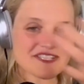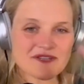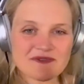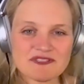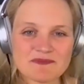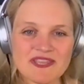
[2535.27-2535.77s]
you
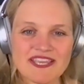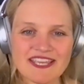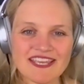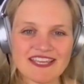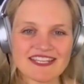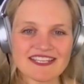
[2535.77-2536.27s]
were
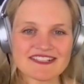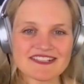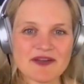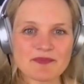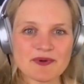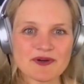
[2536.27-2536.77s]
speaking, an
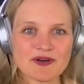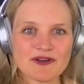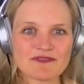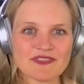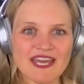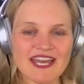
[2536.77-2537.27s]
example
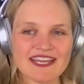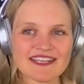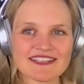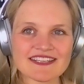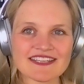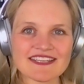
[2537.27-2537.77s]
of that
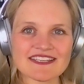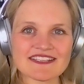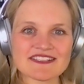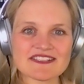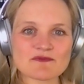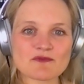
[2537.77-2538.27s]

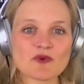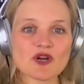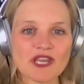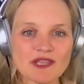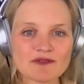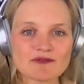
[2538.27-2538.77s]
is
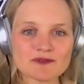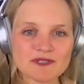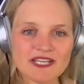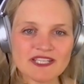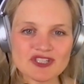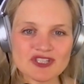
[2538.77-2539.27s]
working through
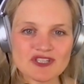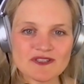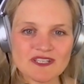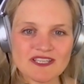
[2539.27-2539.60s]
lunch.